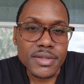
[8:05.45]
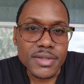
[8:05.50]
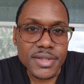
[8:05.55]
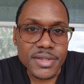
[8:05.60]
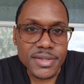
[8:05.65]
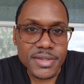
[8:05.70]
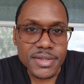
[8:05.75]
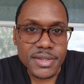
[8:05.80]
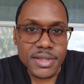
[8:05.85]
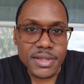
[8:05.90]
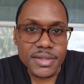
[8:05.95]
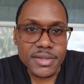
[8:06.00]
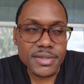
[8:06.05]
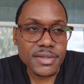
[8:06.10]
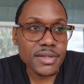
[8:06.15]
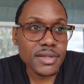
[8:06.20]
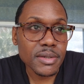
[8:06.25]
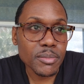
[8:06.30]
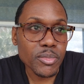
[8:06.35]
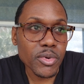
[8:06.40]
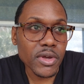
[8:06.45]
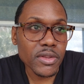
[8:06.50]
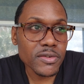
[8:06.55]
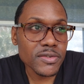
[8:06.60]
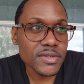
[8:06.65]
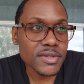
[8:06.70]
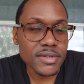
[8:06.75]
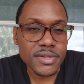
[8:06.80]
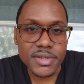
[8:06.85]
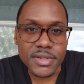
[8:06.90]
deceased
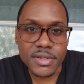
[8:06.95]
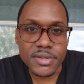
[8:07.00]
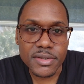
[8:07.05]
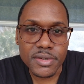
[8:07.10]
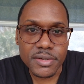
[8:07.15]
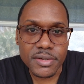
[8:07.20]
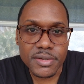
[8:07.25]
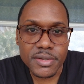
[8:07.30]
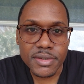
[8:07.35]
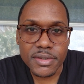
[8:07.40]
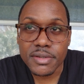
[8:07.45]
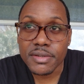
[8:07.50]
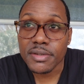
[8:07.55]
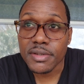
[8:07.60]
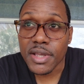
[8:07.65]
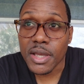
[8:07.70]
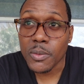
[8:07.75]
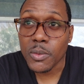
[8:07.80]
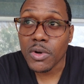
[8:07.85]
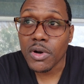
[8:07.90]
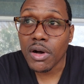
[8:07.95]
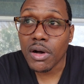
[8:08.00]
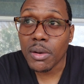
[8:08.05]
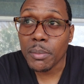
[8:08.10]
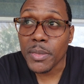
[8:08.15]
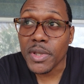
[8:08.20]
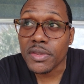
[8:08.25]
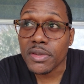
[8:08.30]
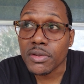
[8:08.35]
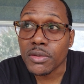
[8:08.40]
brothers and sisters, and we'll
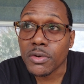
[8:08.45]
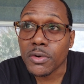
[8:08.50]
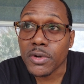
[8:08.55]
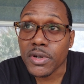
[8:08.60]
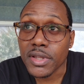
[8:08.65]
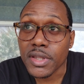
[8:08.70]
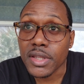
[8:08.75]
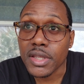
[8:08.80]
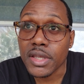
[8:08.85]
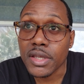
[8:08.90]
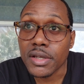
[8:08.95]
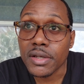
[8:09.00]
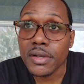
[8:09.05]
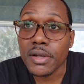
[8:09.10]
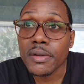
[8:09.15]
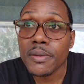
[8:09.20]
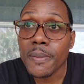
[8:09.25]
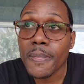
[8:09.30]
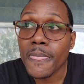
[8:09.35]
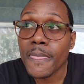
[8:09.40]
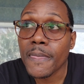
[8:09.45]
all meet the Lord in the air.